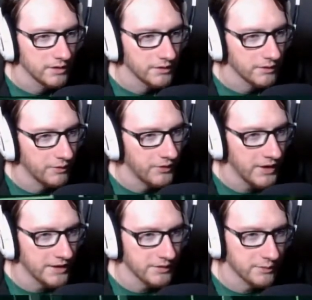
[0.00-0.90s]
So
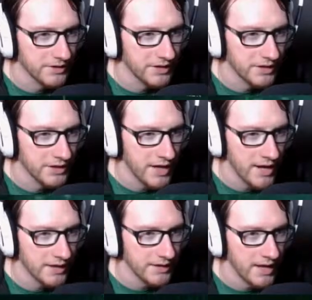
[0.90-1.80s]
this was the
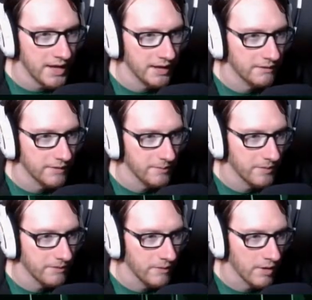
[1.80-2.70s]
giant egg from
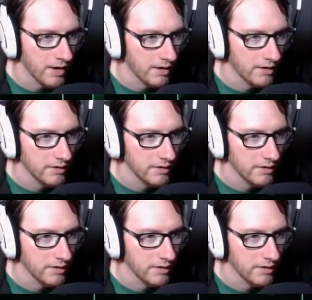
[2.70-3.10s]
before.